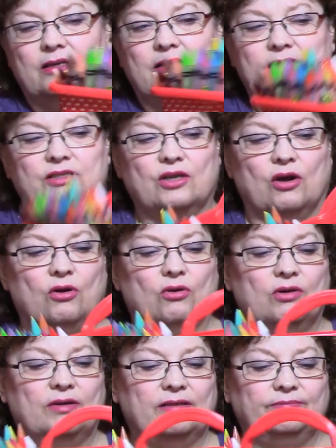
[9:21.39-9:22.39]

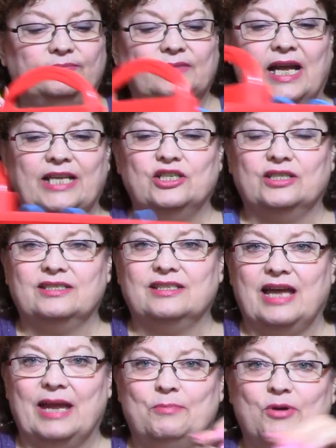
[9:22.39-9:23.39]
So I just,
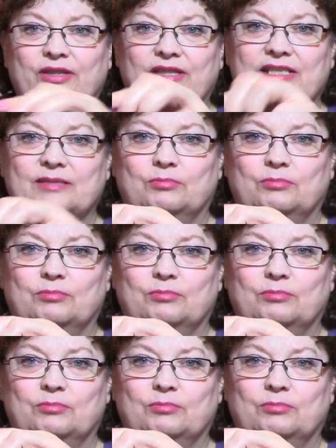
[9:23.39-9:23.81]
I put this